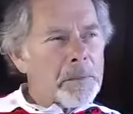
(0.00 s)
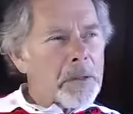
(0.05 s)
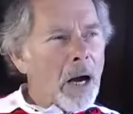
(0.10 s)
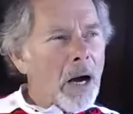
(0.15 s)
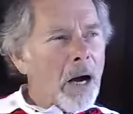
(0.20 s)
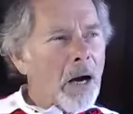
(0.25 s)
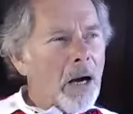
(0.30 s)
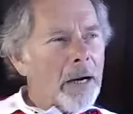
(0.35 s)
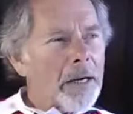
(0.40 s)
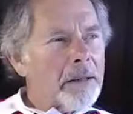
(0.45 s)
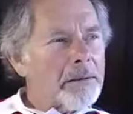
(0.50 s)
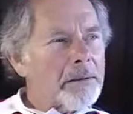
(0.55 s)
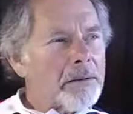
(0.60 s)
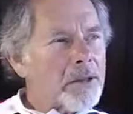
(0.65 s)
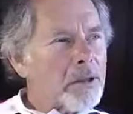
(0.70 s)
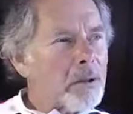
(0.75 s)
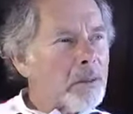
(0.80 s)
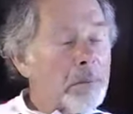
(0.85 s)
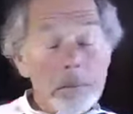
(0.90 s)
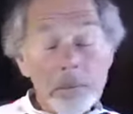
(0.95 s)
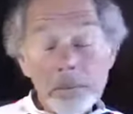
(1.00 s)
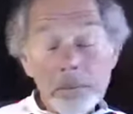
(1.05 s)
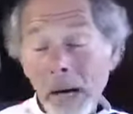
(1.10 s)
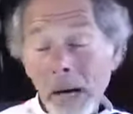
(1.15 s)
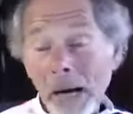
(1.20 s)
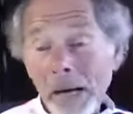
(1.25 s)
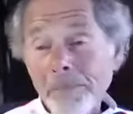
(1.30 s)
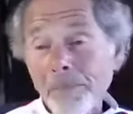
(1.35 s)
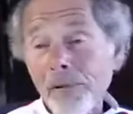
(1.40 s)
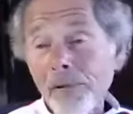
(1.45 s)
all right. So
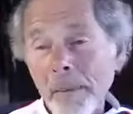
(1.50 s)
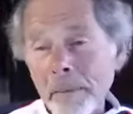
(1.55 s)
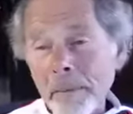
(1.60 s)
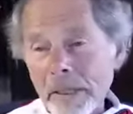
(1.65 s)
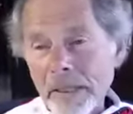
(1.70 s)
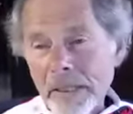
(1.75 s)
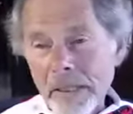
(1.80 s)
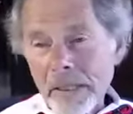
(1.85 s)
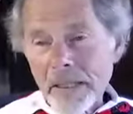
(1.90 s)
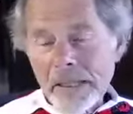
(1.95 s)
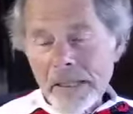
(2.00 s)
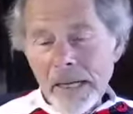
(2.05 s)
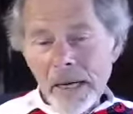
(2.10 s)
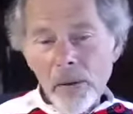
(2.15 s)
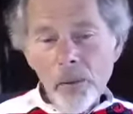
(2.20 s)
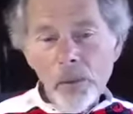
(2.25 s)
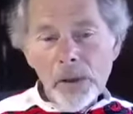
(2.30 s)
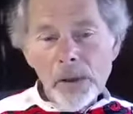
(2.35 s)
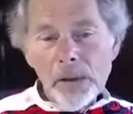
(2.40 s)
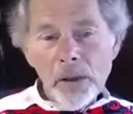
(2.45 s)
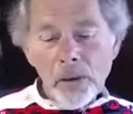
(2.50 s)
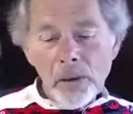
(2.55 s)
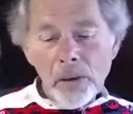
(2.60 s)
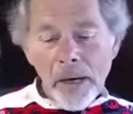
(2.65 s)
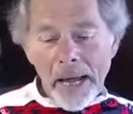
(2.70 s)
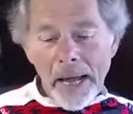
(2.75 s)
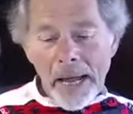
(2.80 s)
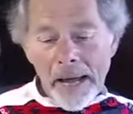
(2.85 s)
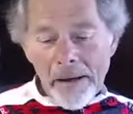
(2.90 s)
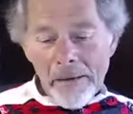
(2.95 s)
my premise is that we don't
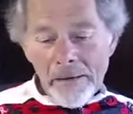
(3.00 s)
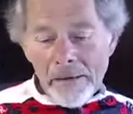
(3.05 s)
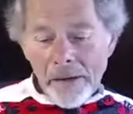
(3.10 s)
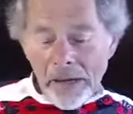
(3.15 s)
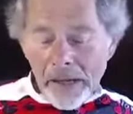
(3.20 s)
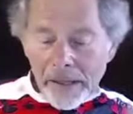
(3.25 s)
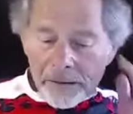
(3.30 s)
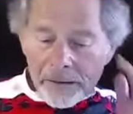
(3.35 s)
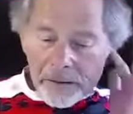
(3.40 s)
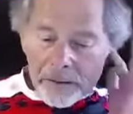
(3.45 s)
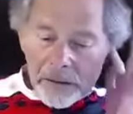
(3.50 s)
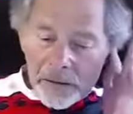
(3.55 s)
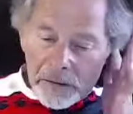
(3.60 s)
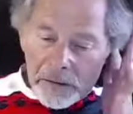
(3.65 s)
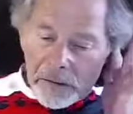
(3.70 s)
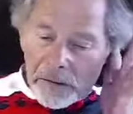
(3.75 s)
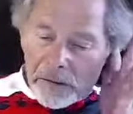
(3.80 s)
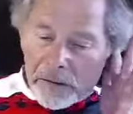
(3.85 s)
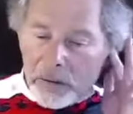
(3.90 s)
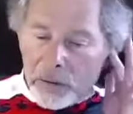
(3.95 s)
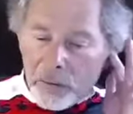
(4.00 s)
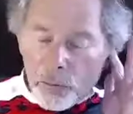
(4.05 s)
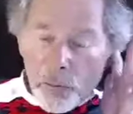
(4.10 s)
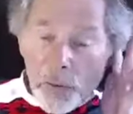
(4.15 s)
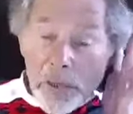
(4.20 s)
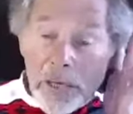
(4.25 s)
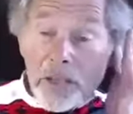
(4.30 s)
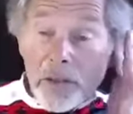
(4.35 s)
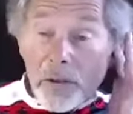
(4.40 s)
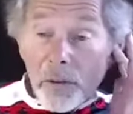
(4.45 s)
have a
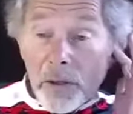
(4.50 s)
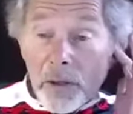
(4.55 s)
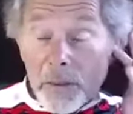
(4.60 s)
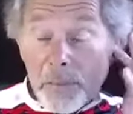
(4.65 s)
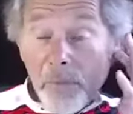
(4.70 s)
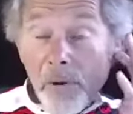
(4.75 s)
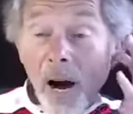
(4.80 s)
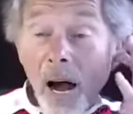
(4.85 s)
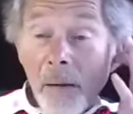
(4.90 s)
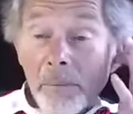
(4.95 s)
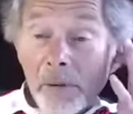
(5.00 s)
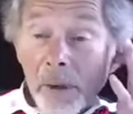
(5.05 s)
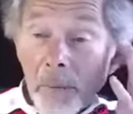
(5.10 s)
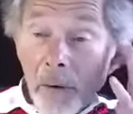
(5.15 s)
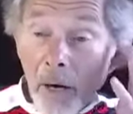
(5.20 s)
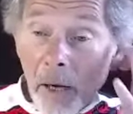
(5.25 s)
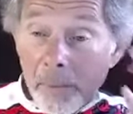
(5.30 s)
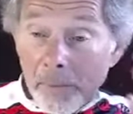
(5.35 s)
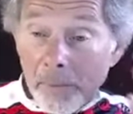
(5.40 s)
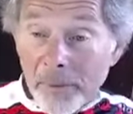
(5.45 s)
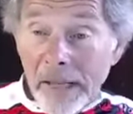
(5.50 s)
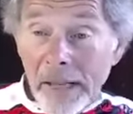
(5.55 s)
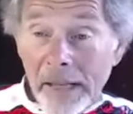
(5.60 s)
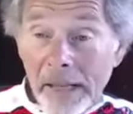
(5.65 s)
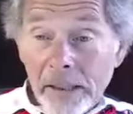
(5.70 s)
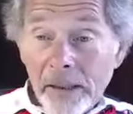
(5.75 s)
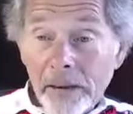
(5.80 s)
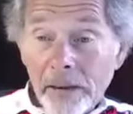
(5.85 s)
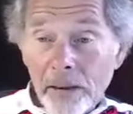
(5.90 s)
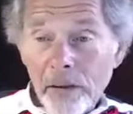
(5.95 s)
resource problem on
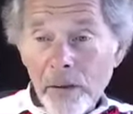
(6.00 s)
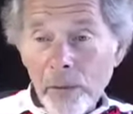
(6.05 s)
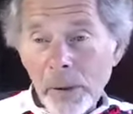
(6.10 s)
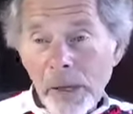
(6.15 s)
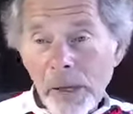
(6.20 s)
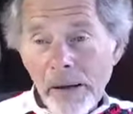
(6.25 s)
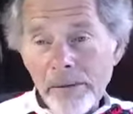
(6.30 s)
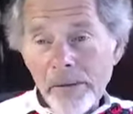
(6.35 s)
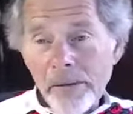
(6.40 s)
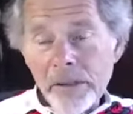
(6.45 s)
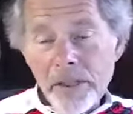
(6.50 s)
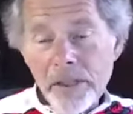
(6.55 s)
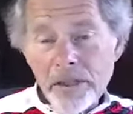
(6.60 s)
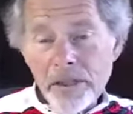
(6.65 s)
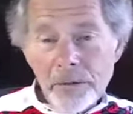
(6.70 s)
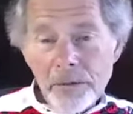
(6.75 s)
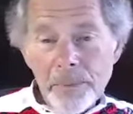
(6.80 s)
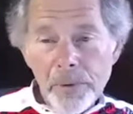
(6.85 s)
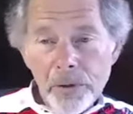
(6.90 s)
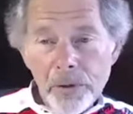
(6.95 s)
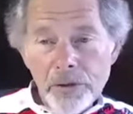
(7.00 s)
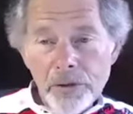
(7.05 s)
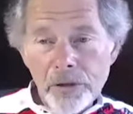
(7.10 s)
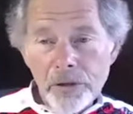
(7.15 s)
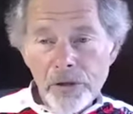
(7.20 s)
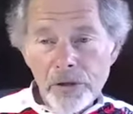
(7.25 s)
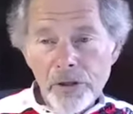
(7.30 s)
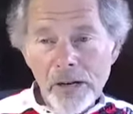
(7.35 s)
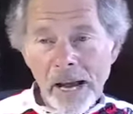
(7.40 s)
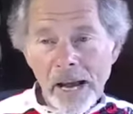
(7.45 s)
planet Earth. We have a distribution
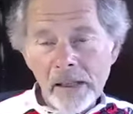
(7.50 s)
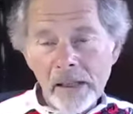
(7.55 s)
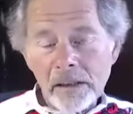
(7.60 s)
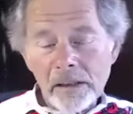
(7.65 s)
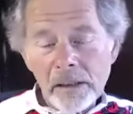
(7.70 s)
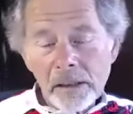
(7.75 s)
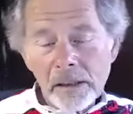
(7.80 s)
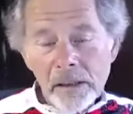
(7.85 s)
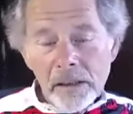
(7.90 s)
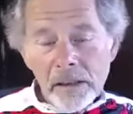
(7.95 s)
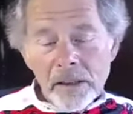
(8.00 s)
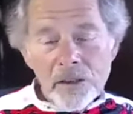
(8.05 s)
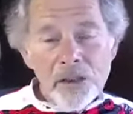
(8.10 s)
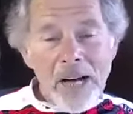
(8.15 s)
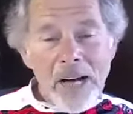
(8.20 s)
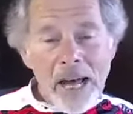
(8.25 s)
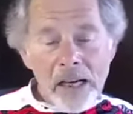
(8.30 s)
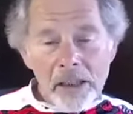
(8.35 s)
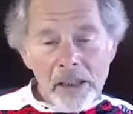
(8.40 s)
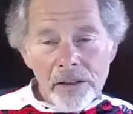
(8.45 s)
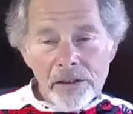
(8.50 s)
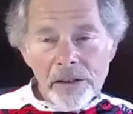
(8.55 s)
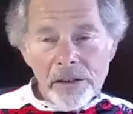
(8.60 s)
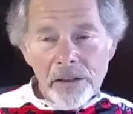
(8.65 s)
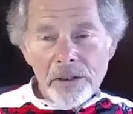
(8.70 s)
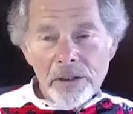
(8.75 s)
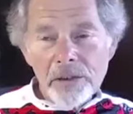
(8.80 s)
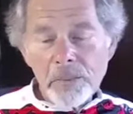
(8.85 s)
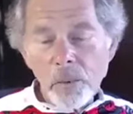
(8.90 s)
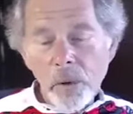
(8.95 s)
channel challenge.
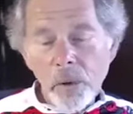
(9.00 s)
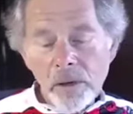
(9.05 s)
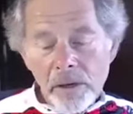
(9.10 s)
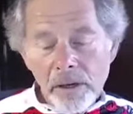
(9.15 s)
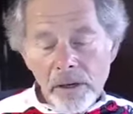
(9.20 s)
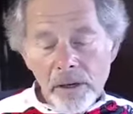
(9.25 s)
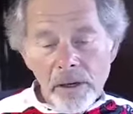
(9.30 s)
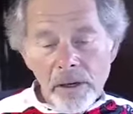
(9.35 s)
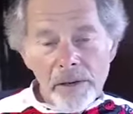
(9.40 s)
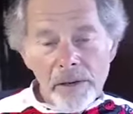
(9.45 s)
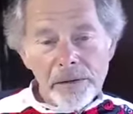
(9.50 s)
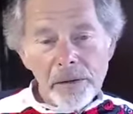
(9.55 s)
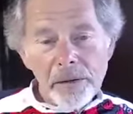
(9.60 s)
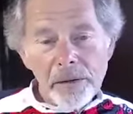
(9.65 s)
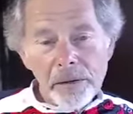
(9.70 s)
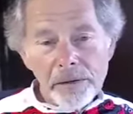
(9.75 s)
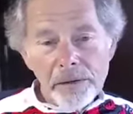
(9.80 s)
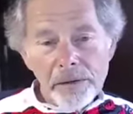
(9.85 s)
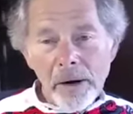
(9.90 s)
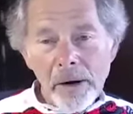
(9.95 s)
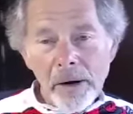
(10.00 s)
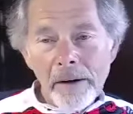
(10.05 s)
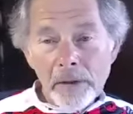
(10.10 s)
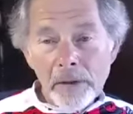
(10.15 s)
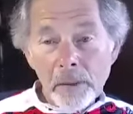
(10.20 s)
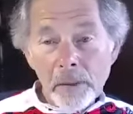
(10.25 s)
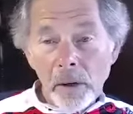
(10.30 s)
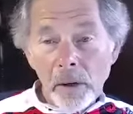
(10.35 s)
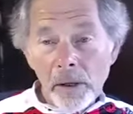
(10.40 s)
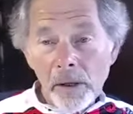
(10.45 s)
There's more than enough here for
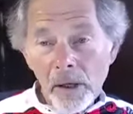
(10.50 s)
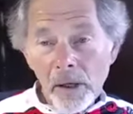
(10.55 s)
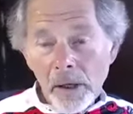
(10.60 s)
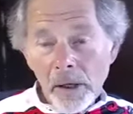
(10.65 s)
everyone.